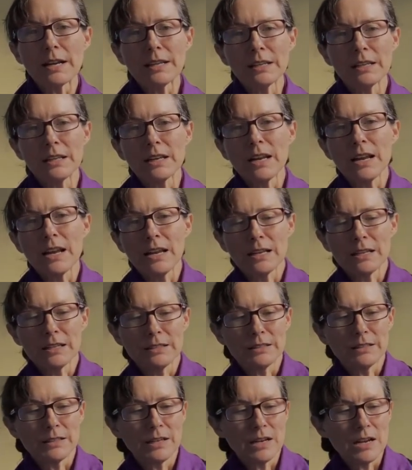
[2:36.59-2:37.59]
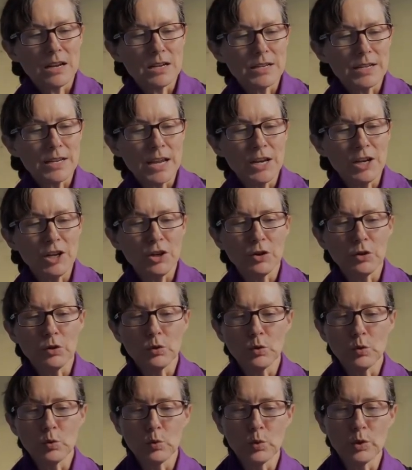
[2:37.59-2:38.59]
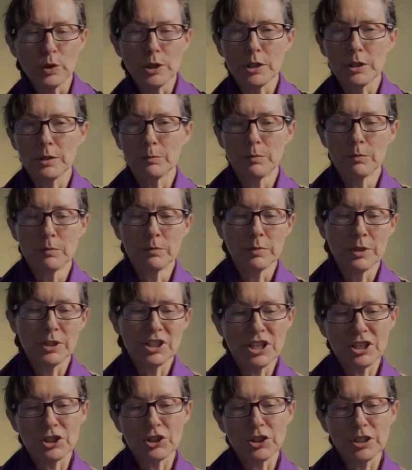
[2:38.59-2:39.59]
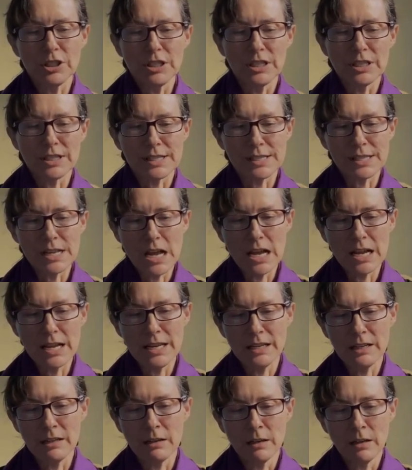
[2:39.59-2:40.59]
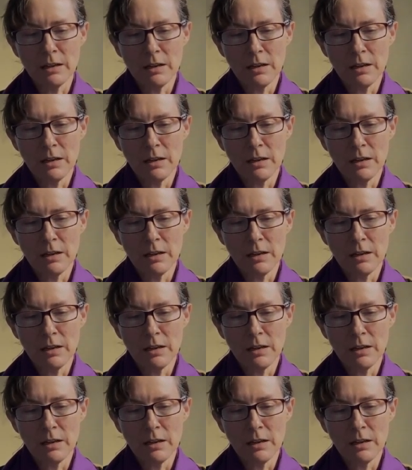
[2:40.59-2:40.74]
And again, you would potentially assign